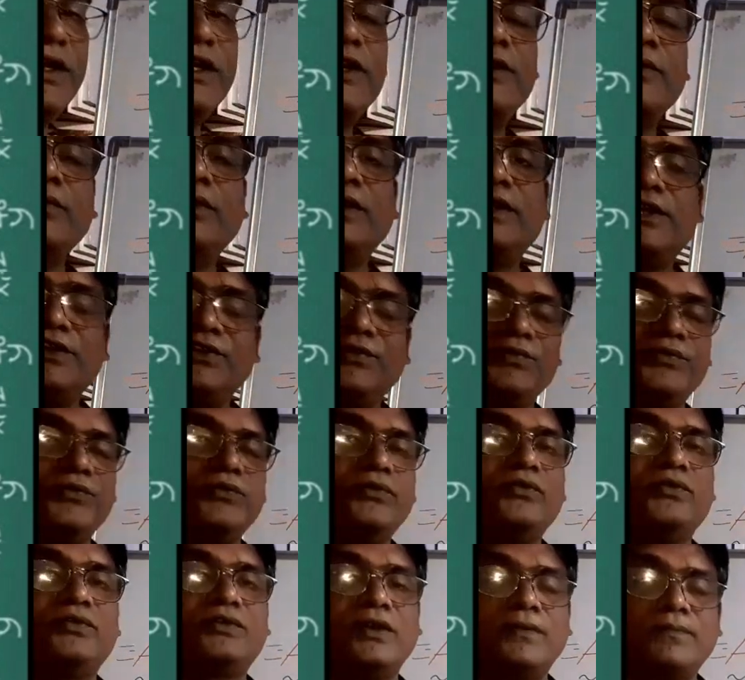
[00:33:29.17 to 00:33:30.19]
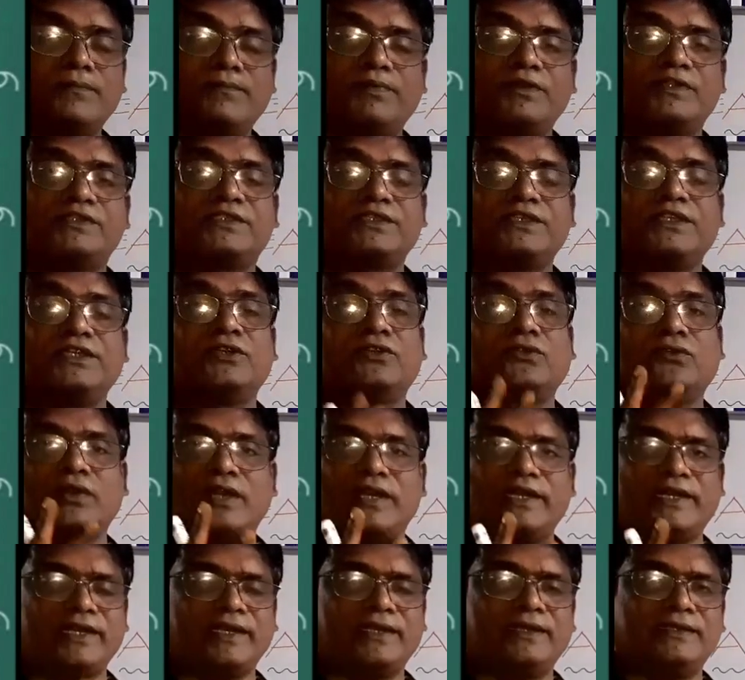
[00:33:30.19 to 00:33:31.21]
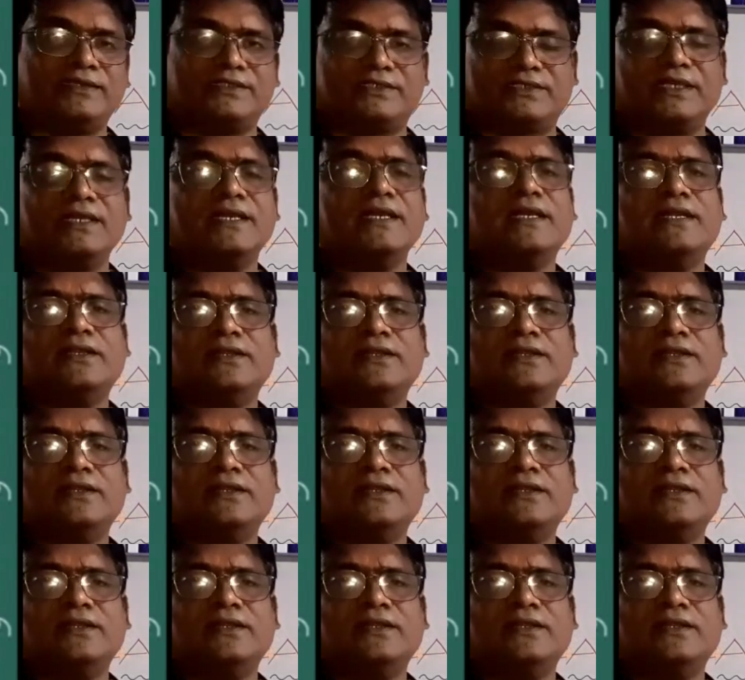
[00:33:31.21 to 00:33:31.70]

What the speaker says: it will give you compulsory two right angles.